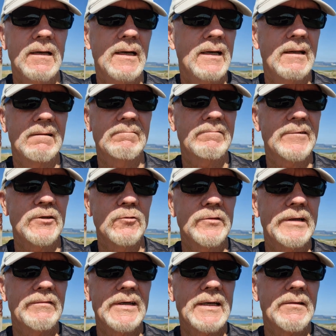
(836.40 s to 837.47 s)
and you'll
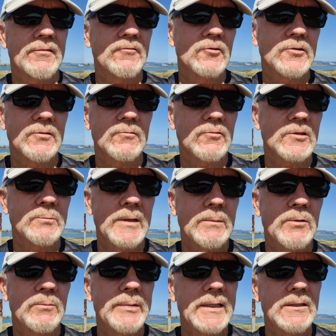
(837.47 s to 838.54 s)
never get through to those
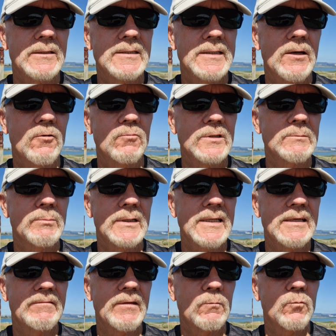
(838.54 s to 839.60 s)
people because they always
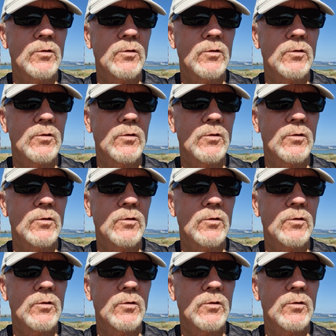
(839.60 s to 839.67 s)
believe that